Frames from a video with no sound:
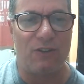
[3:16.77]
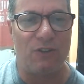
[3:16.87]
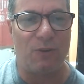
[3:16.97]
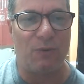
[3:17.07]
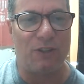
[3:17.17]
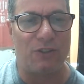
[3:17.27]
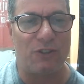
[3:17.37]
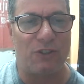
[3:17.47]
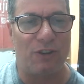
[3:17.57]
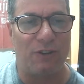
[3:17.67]
don't
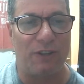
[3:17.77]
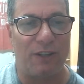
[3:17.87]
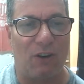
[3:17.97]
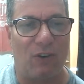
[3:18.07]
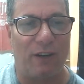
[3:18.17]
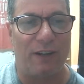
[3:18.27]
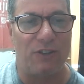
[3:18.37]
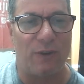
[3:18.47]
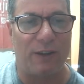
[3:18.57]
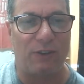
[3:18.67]
necessarily align
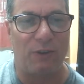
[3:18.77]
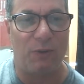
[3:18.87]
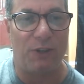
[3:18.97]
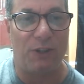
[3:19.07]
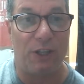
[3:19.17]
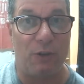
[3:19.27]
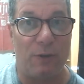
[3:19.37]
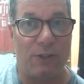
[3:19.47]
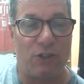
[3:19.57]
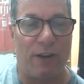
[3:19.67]
directly with the
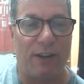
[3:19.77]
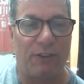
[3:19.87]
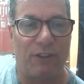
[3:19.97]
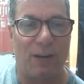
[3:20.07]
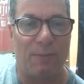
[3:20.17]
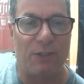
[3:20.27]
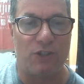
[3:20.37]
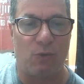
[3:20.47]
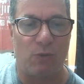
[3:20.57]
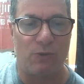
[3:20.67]
USA Triathlon
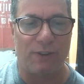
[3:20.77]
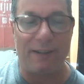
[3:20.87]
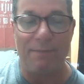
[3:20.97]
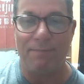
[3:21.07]
competition rules. All right.